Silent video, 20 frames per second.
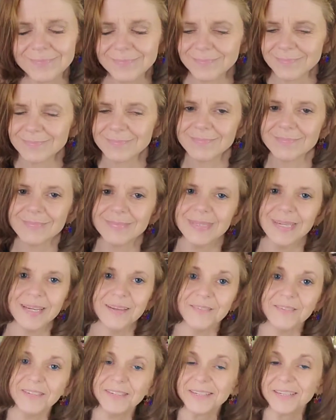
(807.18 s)

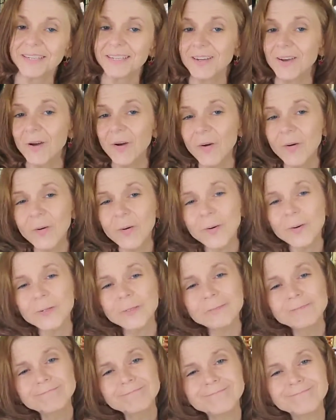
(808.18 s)
If you get
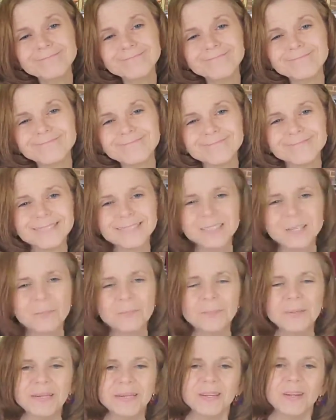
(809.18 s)
cold, you
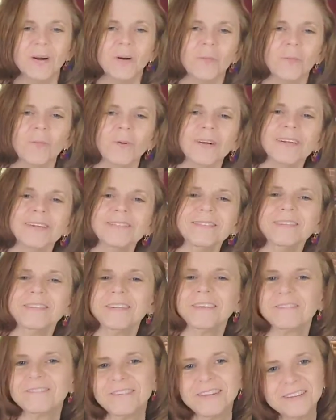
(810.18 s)
put on one of
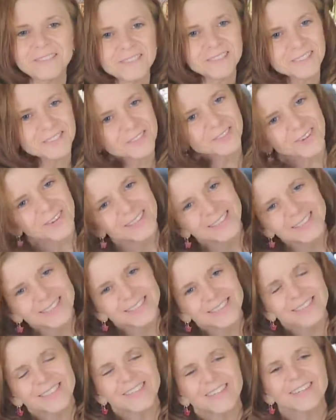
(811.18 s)
your favorite
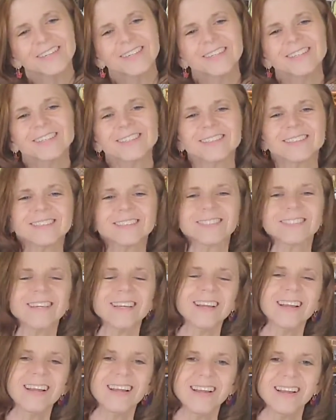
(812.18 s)
sweatshirts.
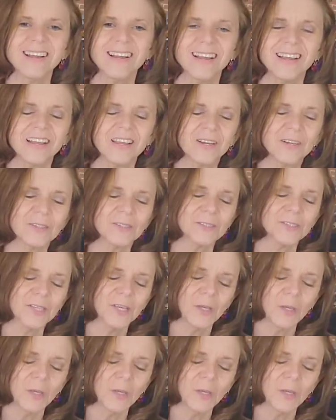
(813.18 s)
It goes